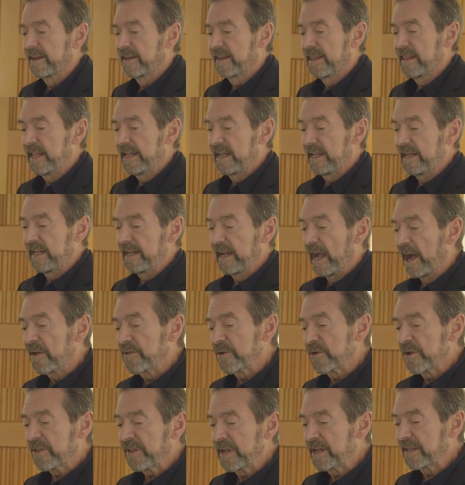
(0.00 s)
The
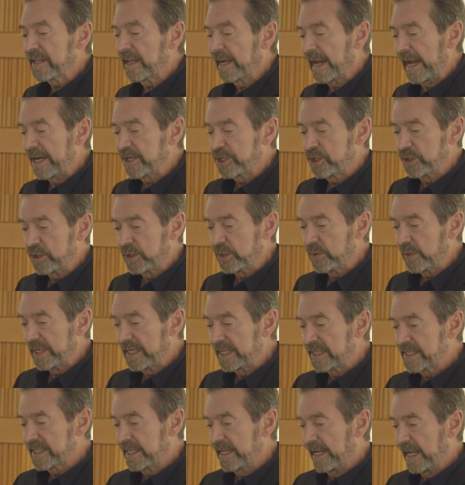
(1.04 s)
other thing that I do
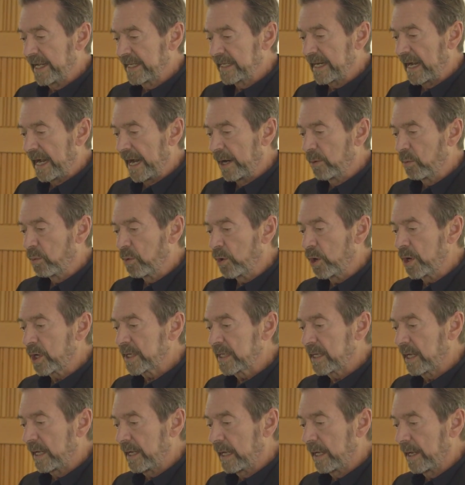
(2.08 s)
is that I
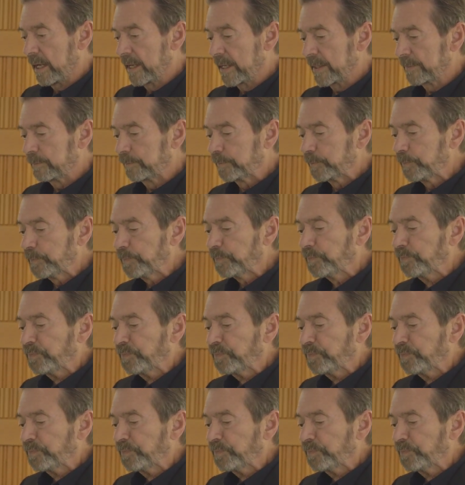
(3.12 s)
work in